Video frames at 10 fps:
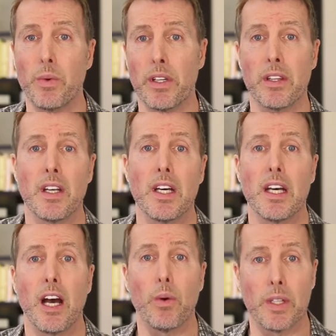with
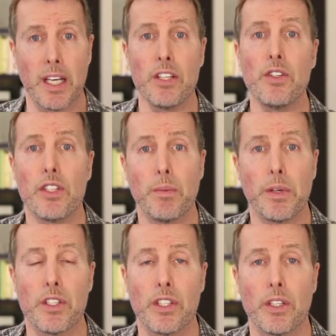a relationship
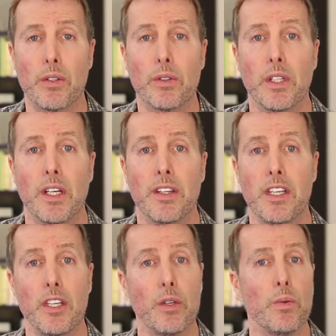issue
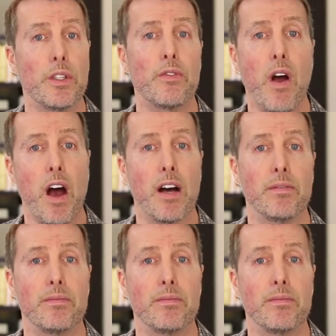that you withdraw,